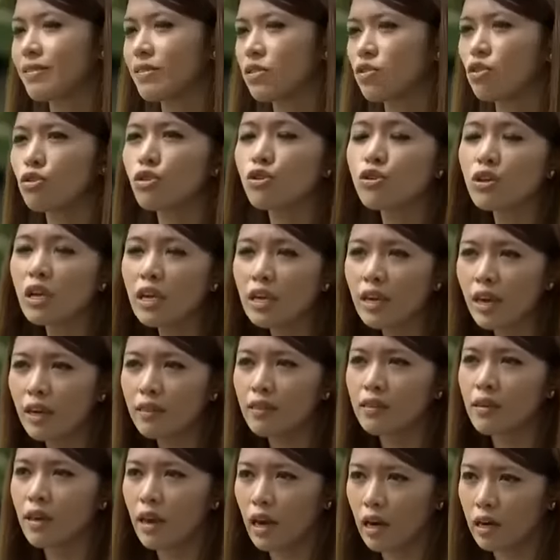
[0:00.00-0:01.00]
East, so looking
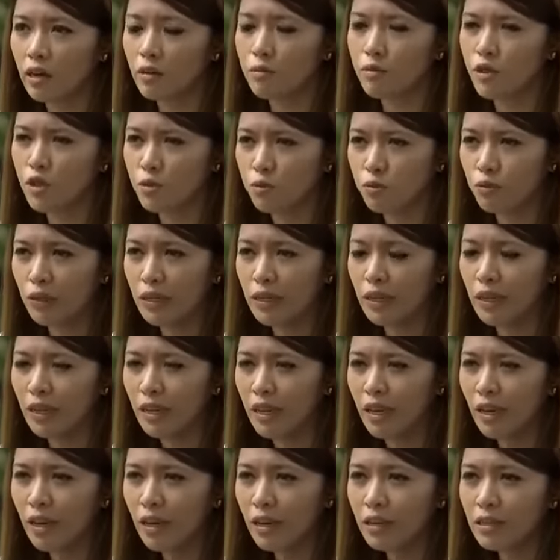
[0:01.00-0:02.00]
at the Arab Spring,
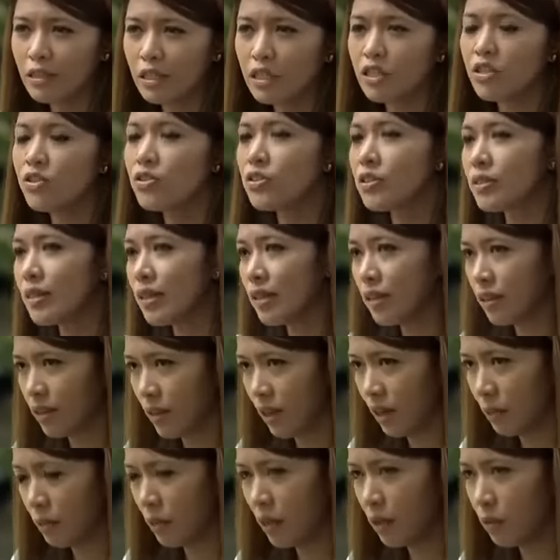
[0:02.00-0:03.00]
did you see it
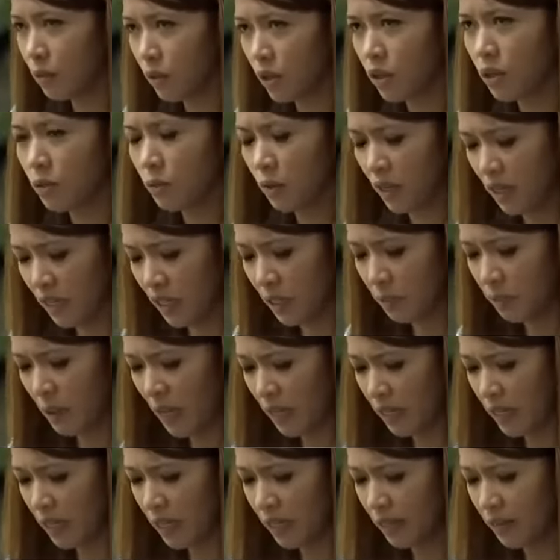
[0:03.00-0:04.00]
coming? Were you
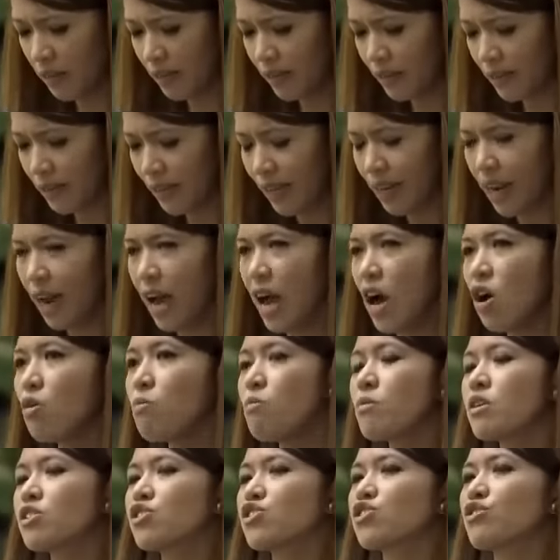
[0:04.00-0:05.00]
expecting this? And
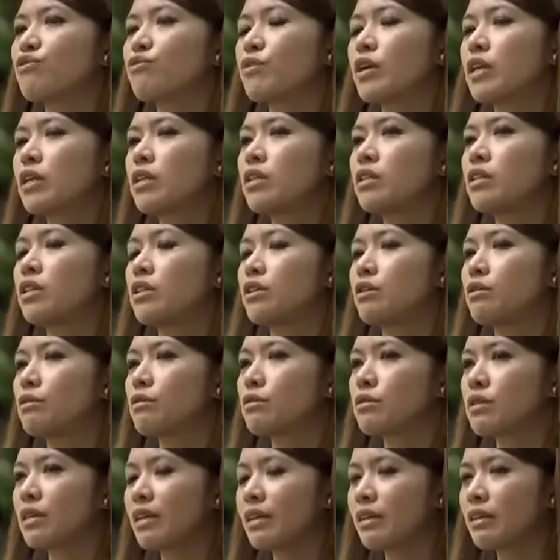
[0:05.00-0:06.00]
how much of it do
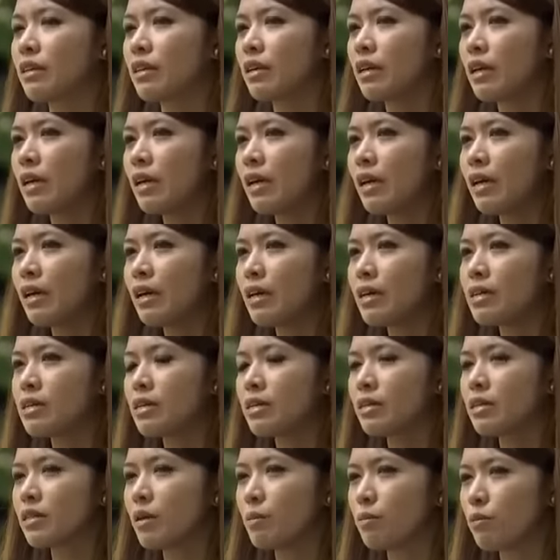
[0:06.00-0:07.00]
you think
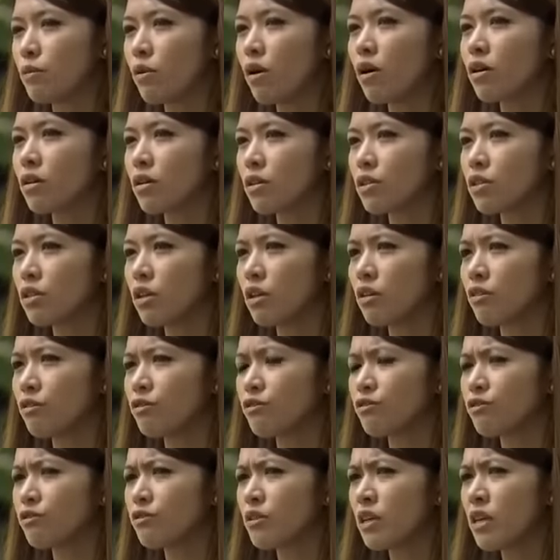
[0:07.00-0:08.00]
is a product
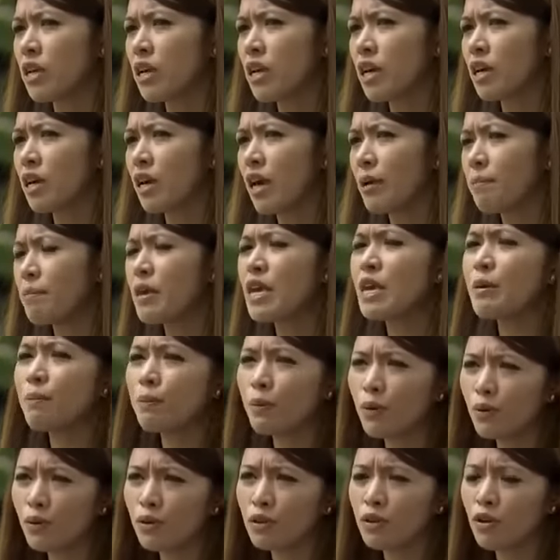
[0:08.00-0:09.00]
of
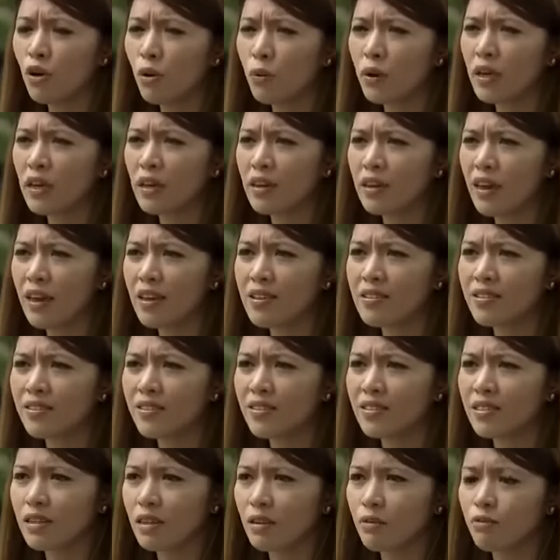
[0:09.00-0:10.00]
people going
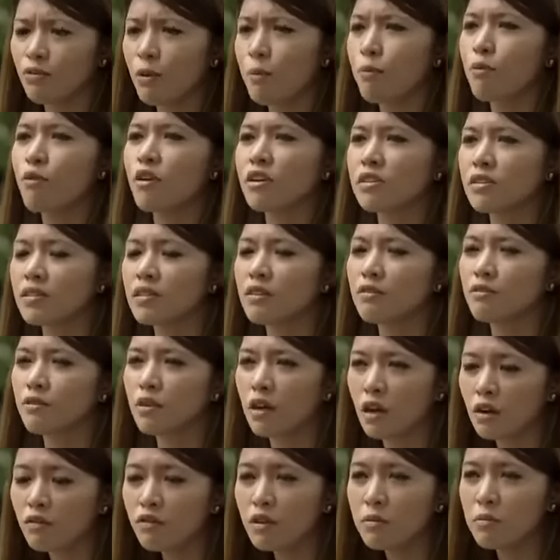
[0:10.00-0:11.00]
against repressive
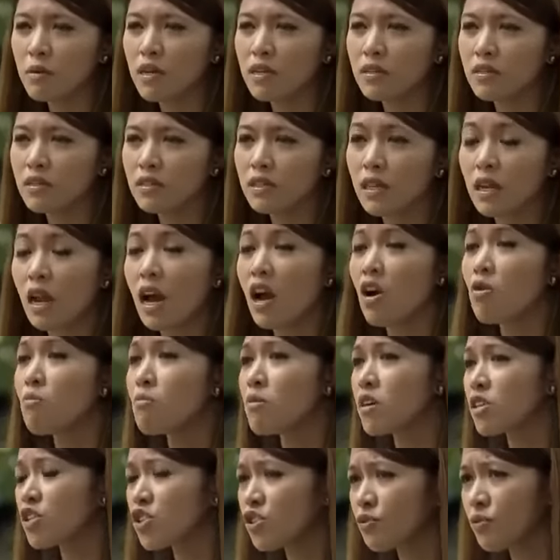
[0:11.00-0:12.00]
governments, and how
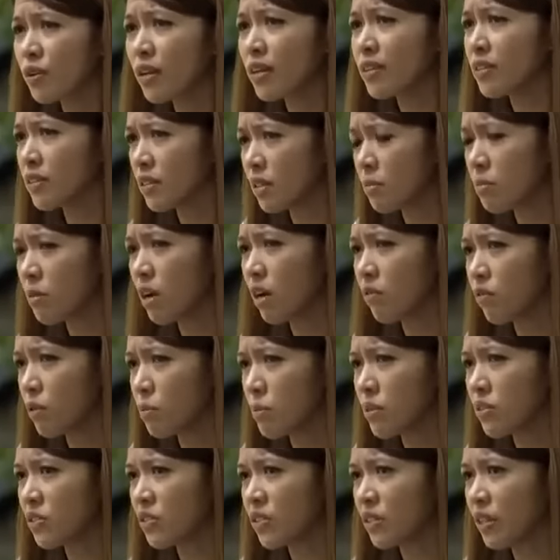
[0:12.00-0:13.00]
much of it, as some
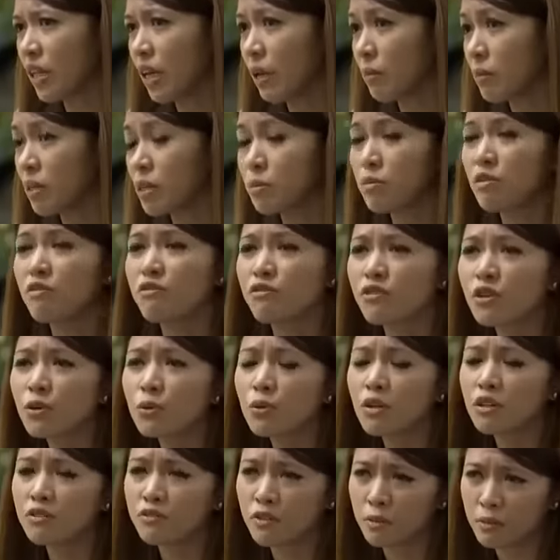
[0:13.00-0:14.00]
governments claim, has been
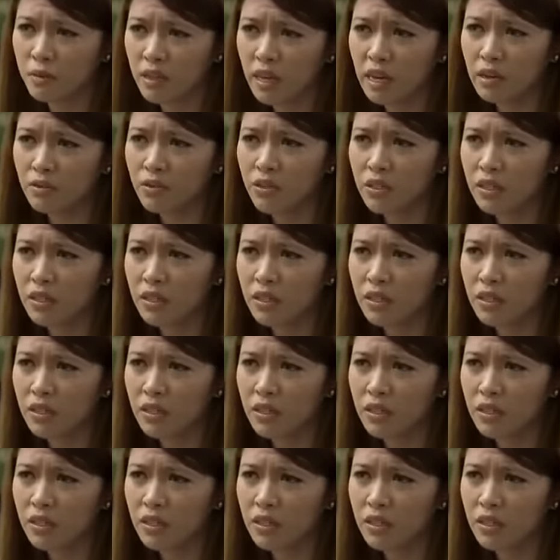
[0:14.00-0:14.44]
fueled from the